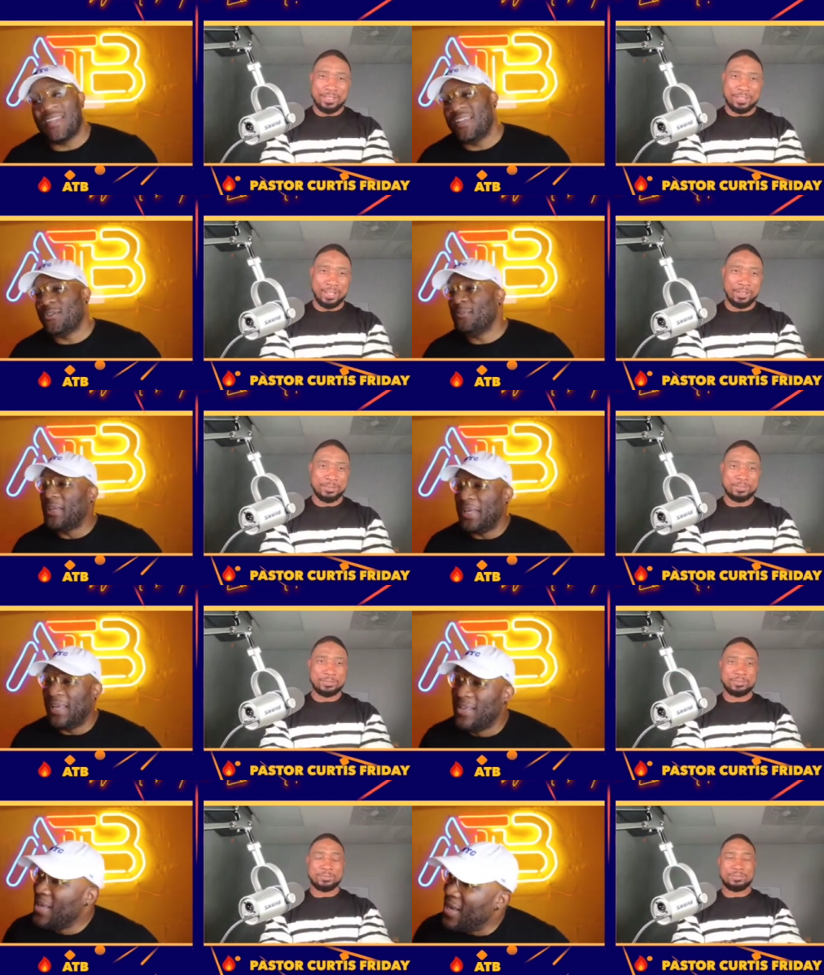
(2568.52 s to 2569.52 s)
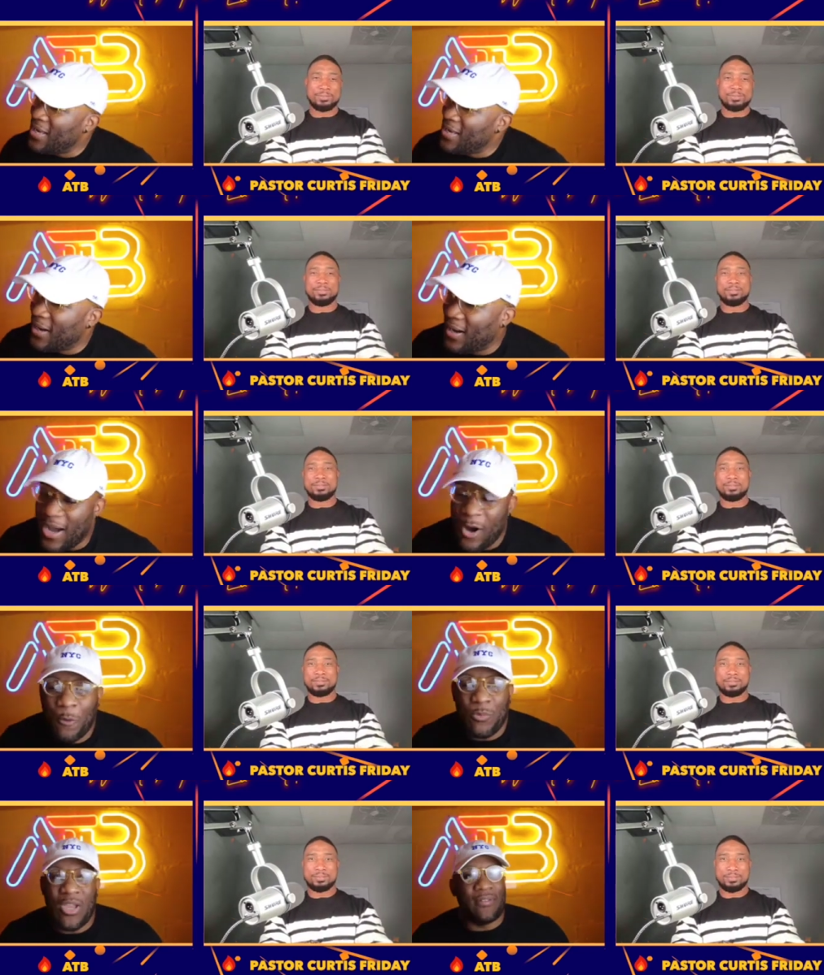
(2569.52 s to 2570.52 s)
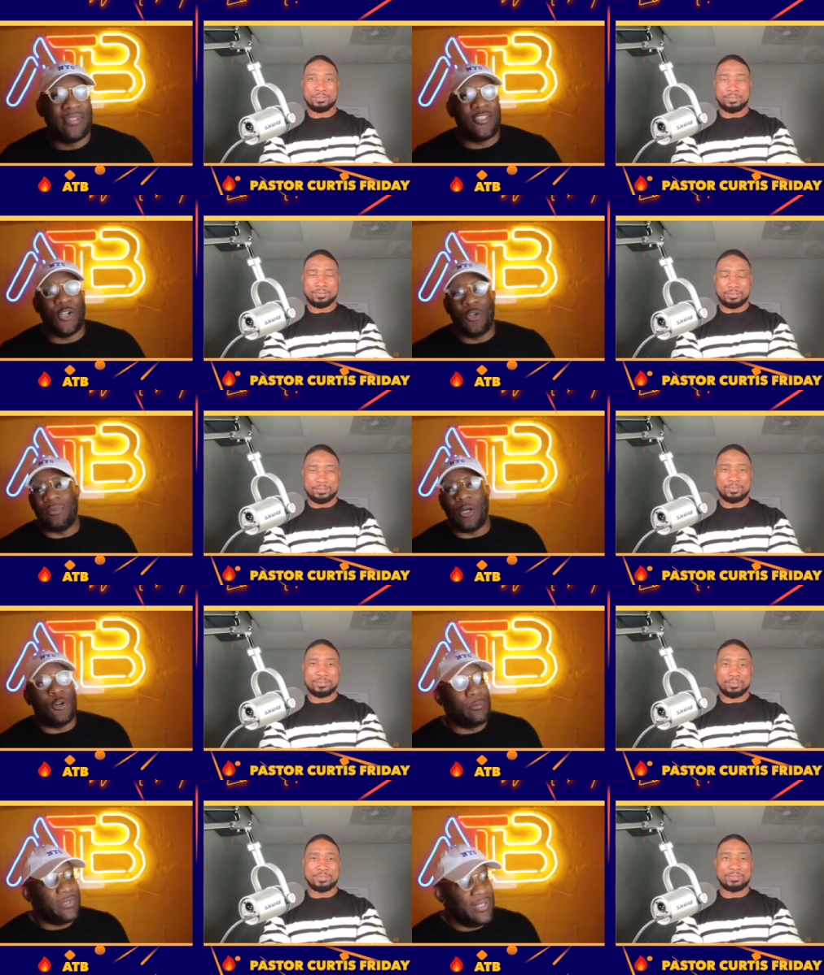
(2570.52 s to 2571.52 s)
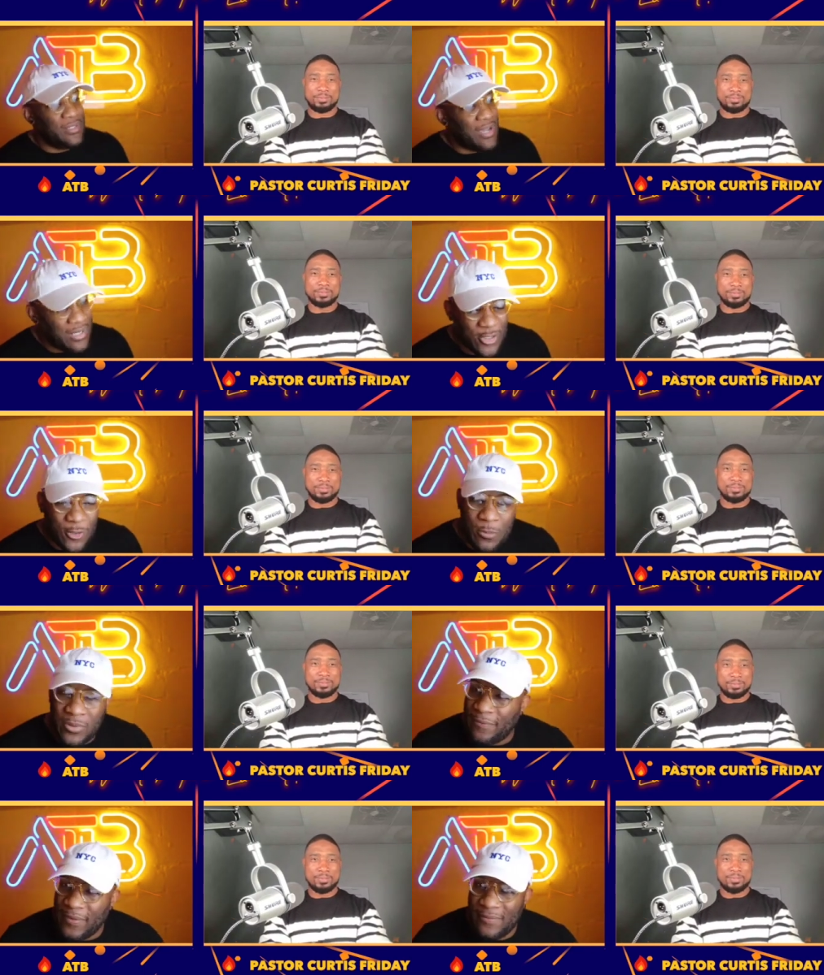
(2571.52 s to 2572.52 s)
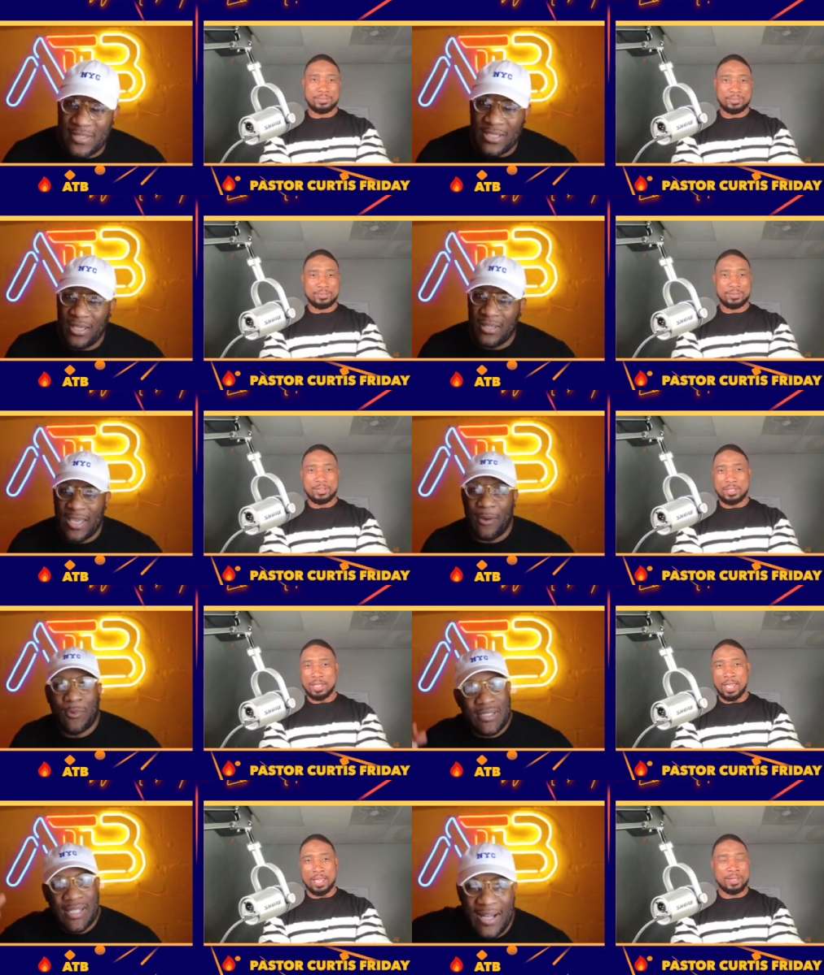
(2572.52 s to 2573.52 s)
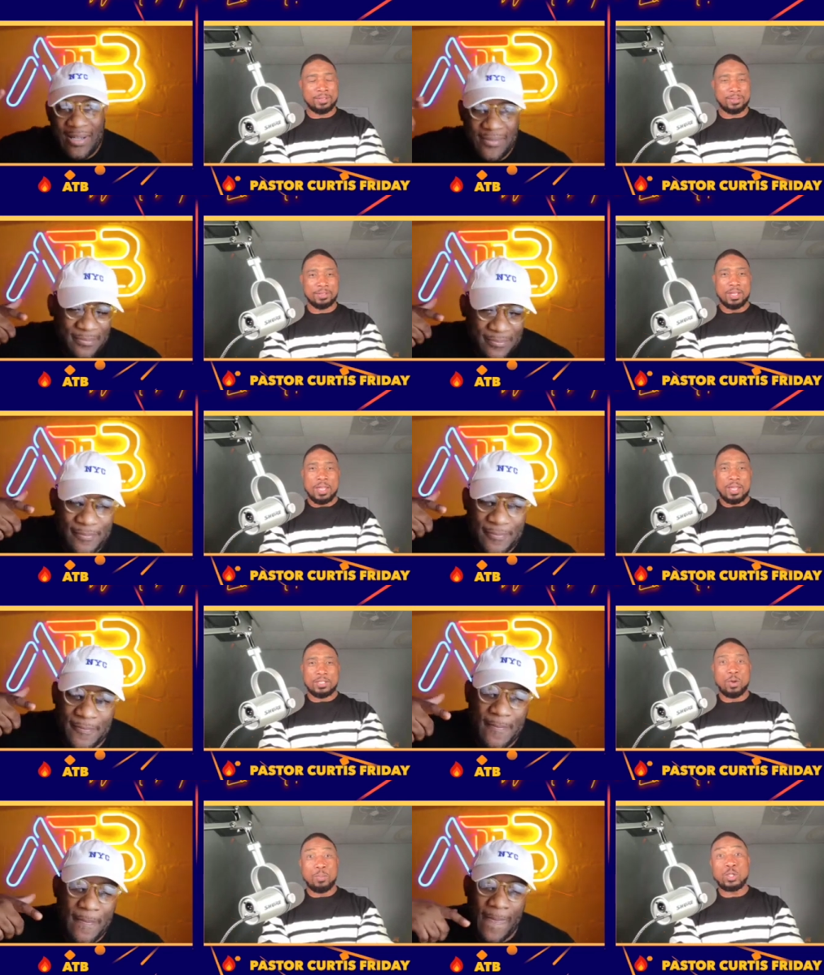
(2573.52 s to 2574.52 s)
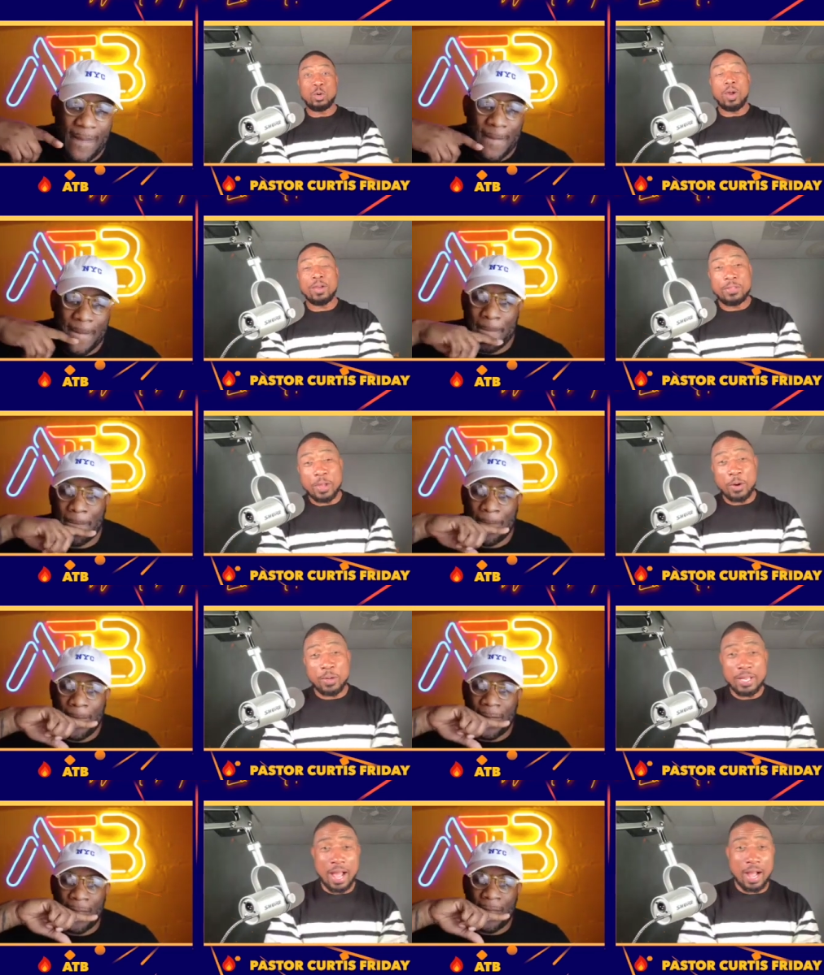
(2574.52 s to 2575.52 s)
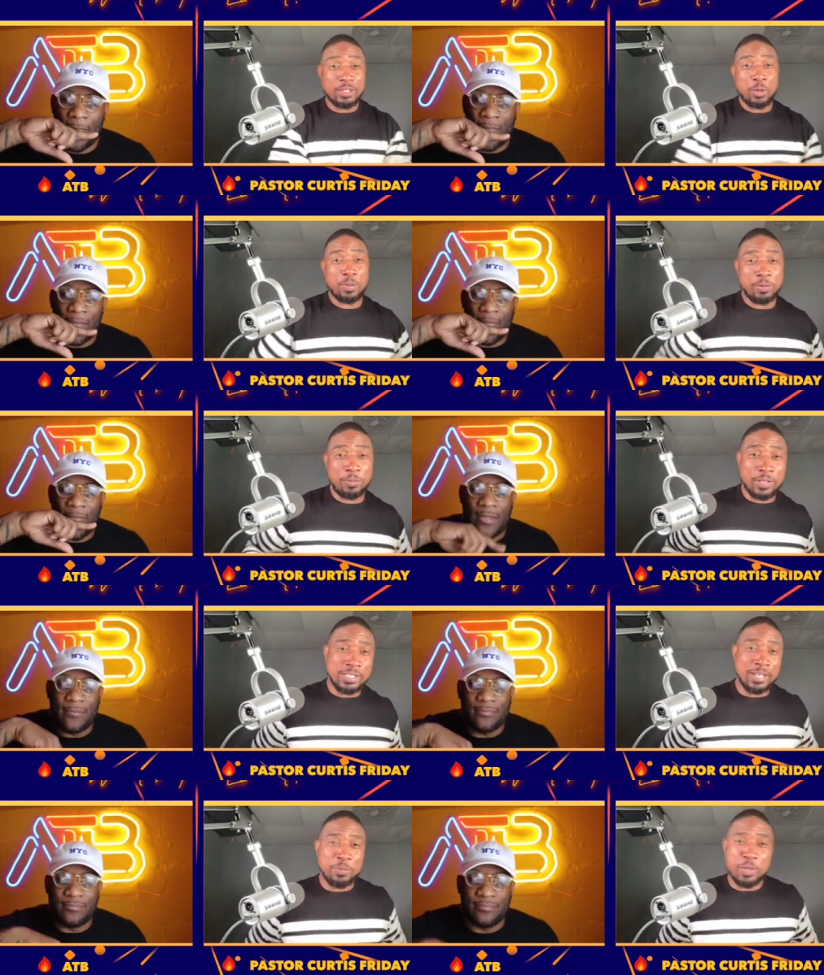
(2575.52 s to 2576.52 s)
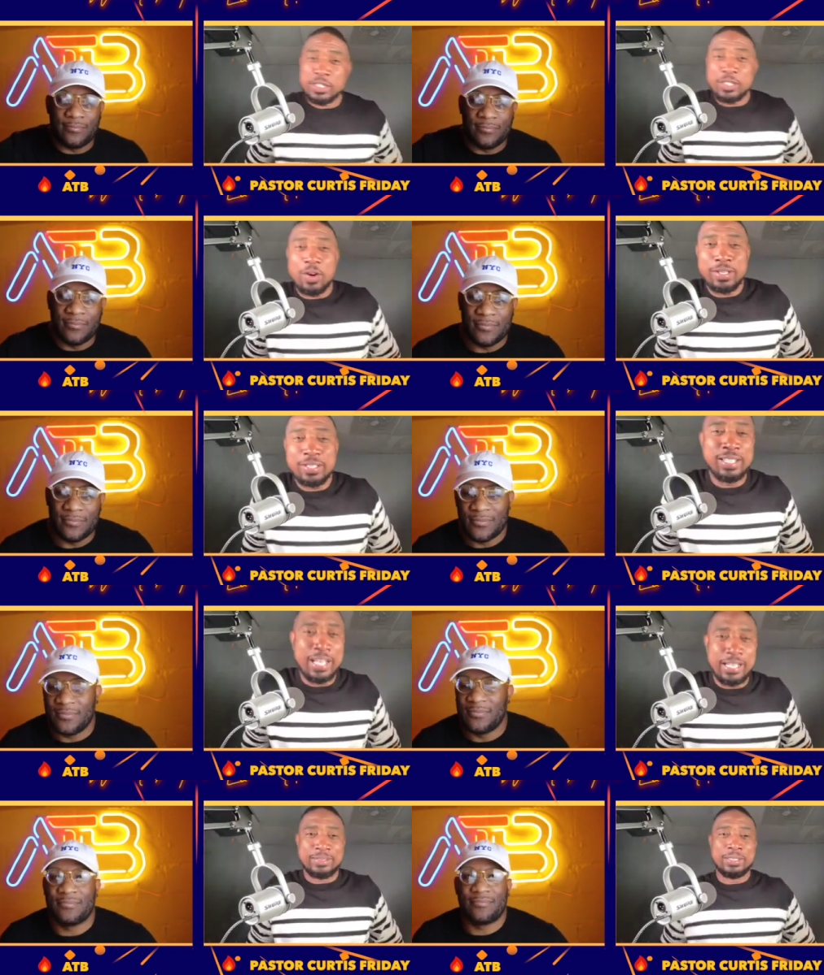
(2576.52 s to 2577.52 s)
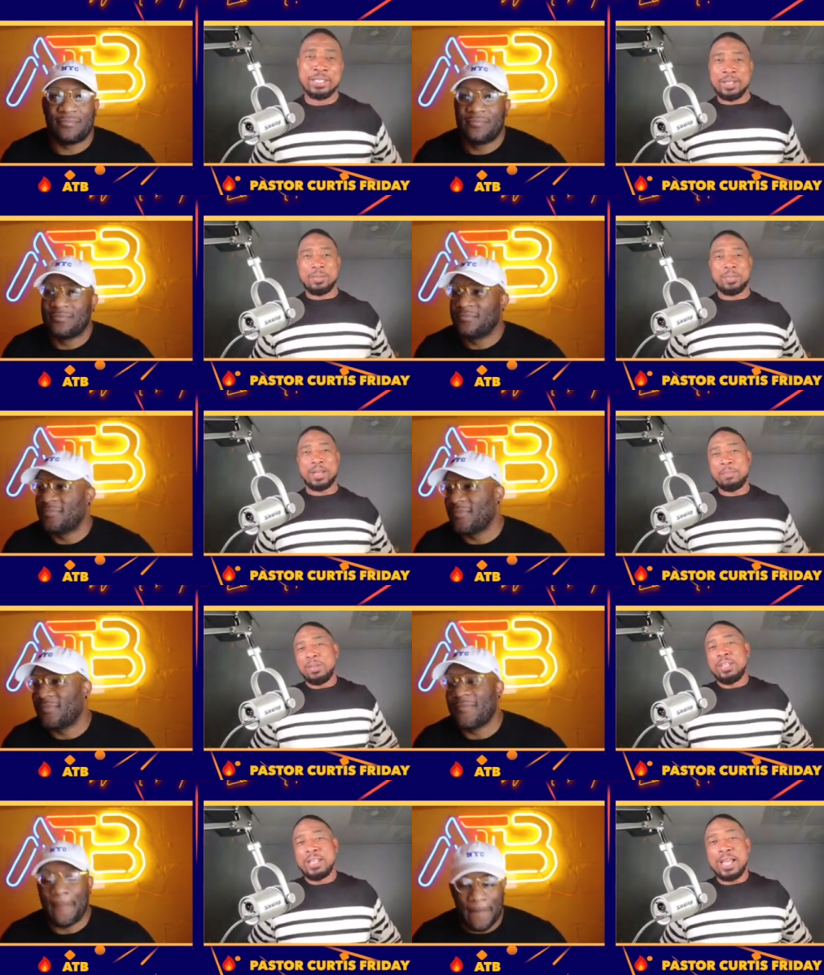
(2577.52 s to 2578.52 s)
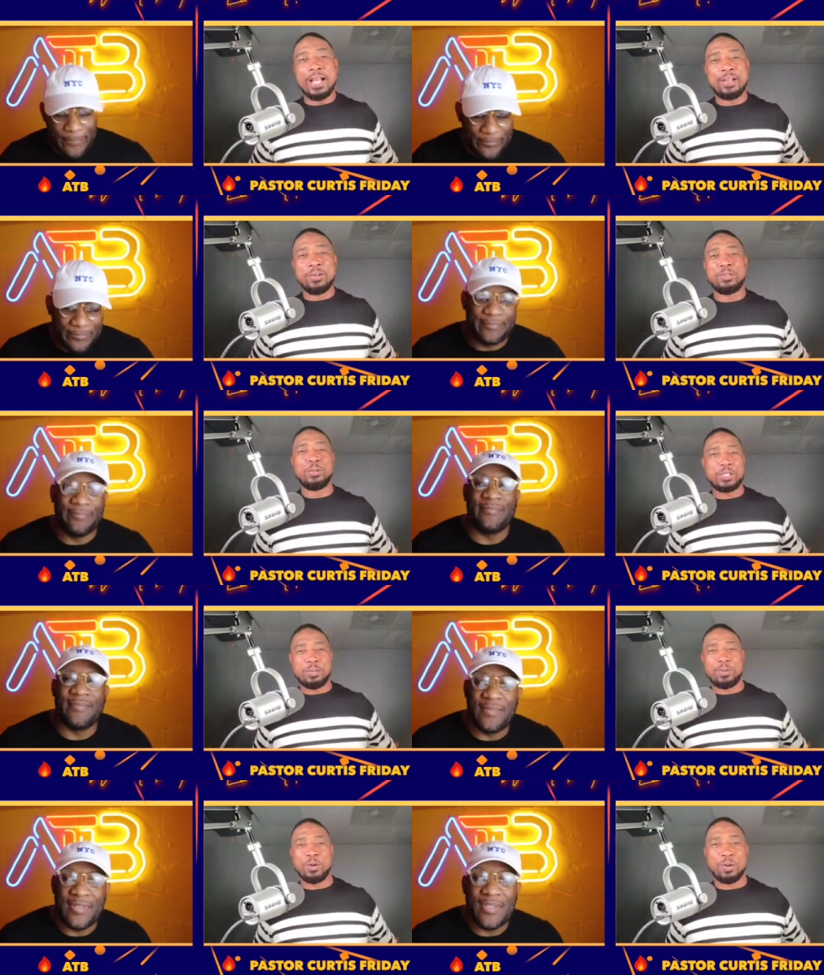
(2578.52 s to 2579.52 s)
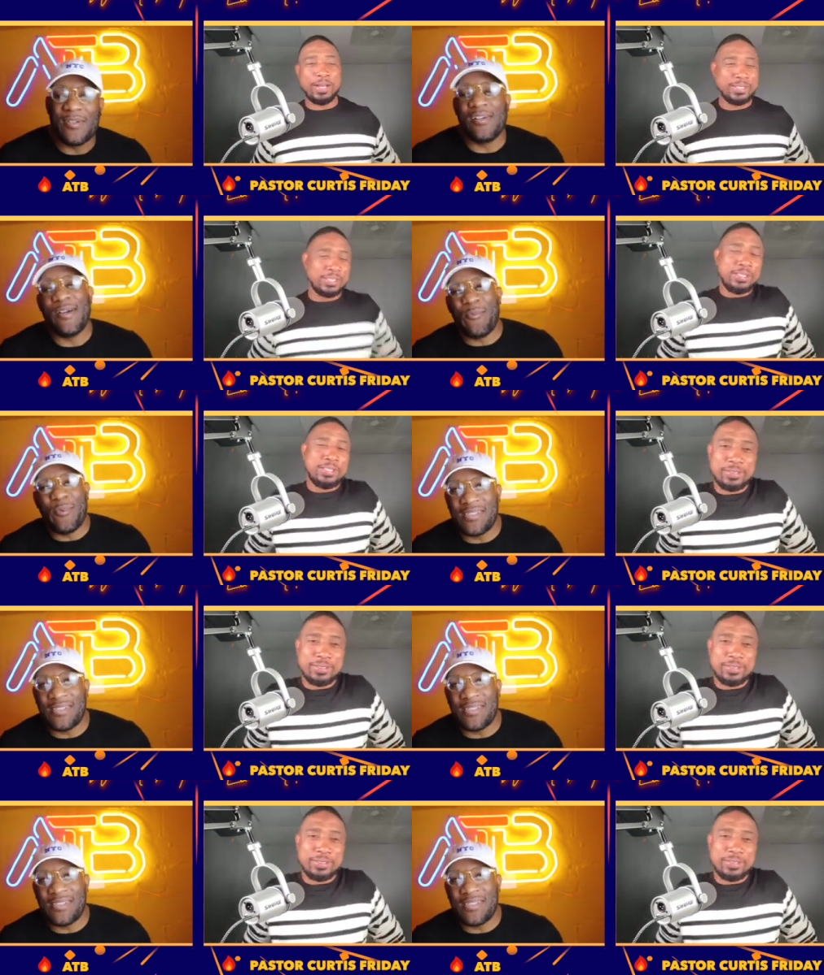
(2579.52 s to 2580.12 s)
Speaker 1: you, man. Uh, I hope you have a dope opening October the 15th. At what time?
Speaker 2: It's gonna be 12:30, October the 15th. We starting late, but I believe God gonna do something crazy. What's the